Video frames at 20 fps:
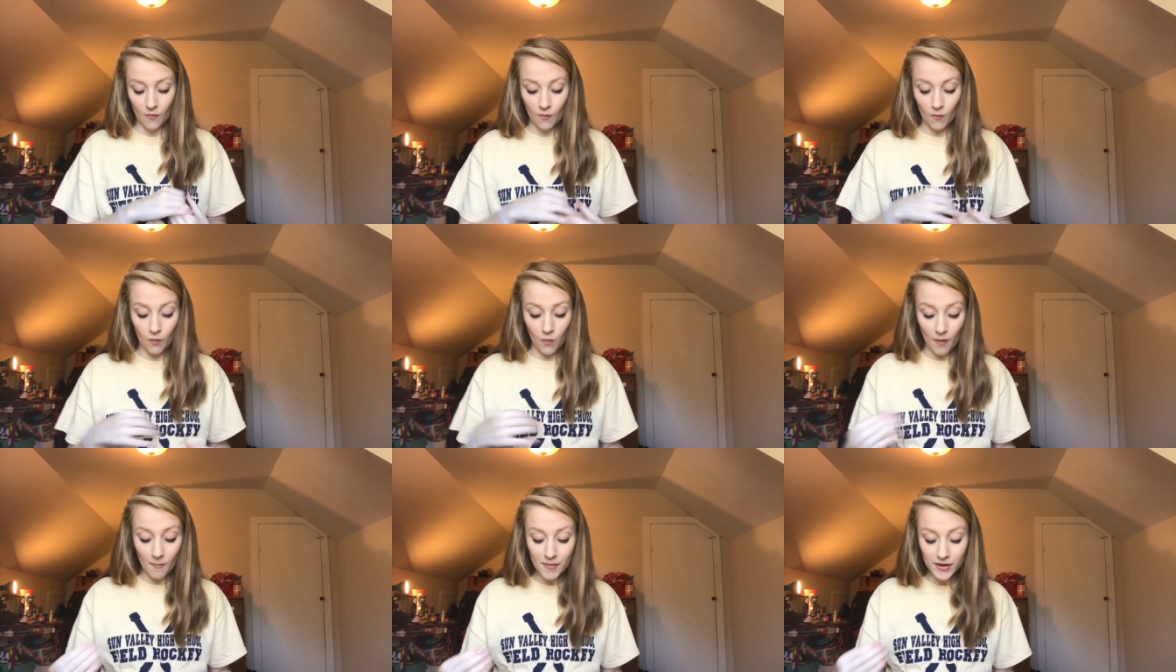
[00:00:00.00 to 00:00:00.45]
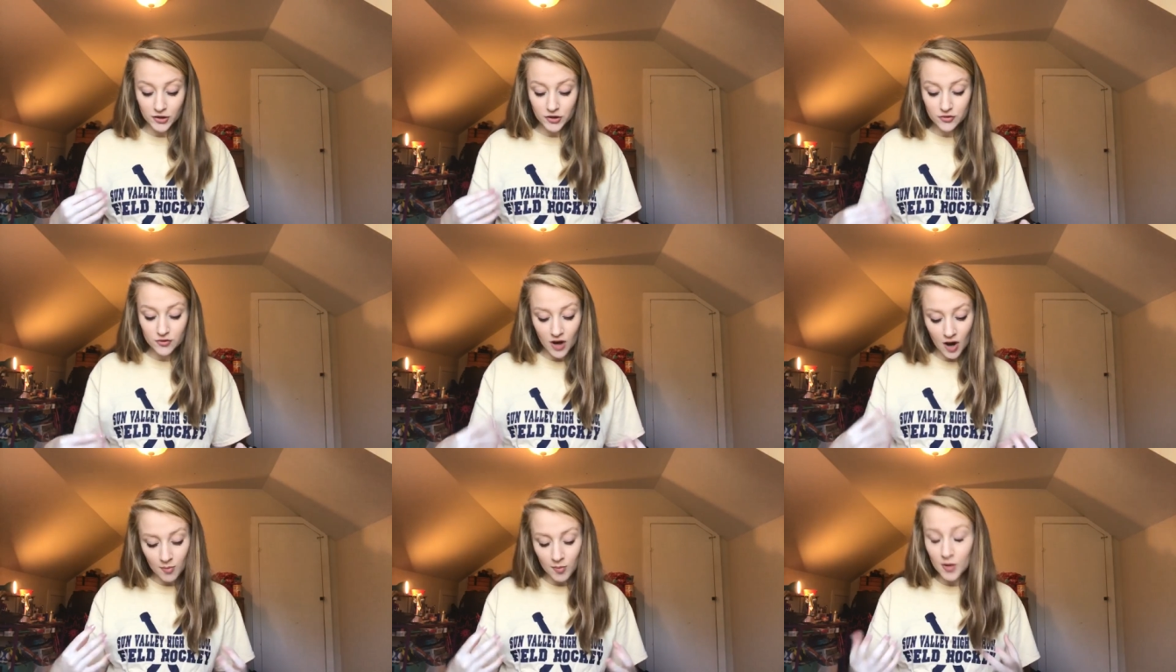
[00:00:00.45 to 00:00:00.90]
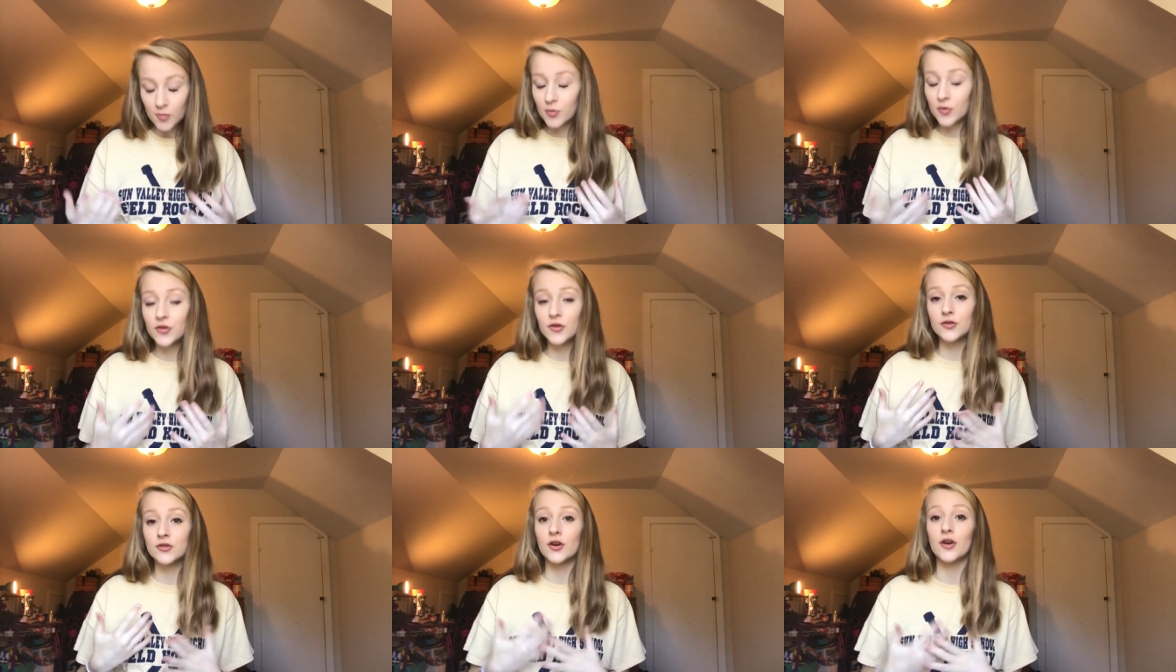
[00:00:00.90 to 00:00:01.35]
What made you come up
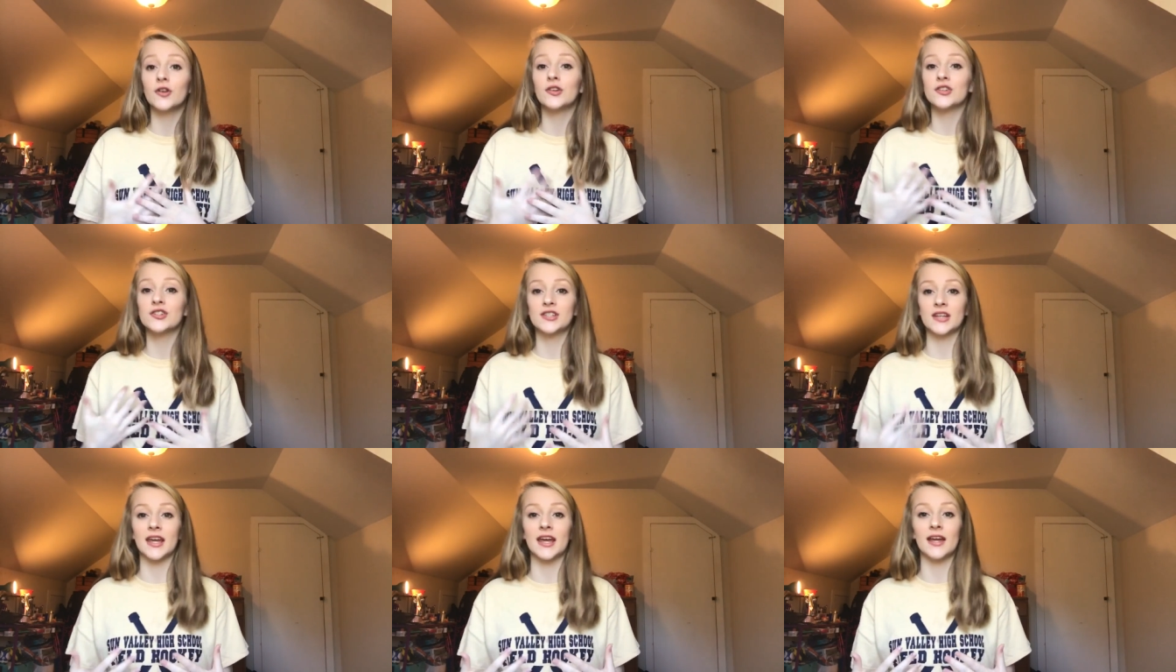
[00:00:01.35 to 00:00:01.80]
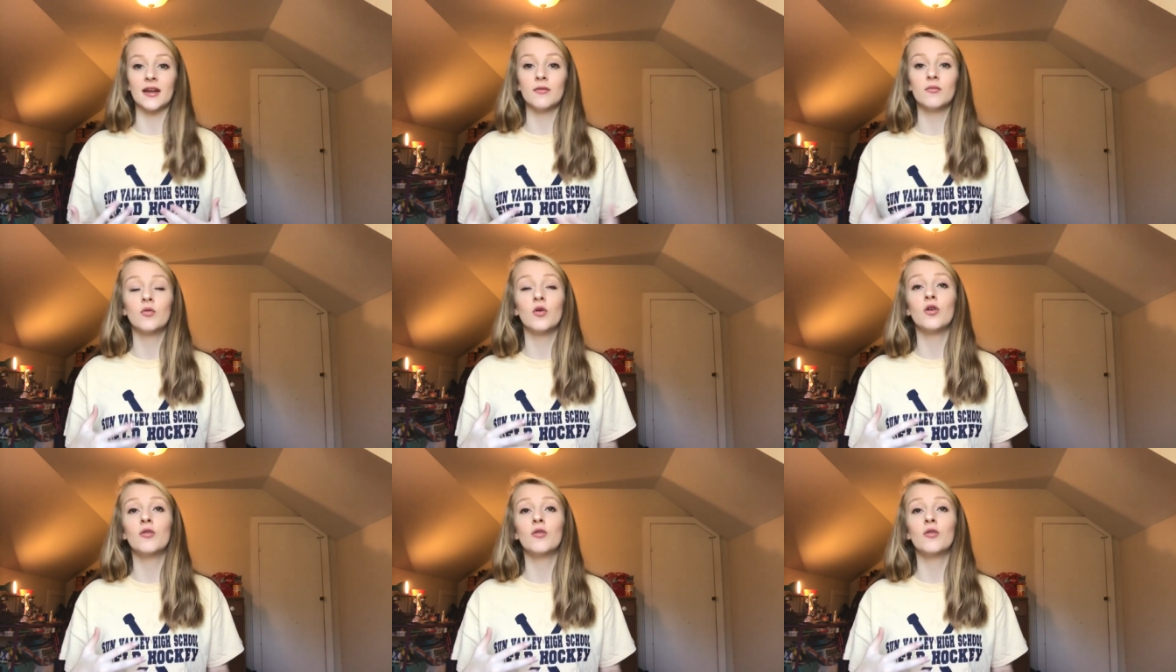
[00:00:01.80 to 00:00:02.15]
with your daughter's name?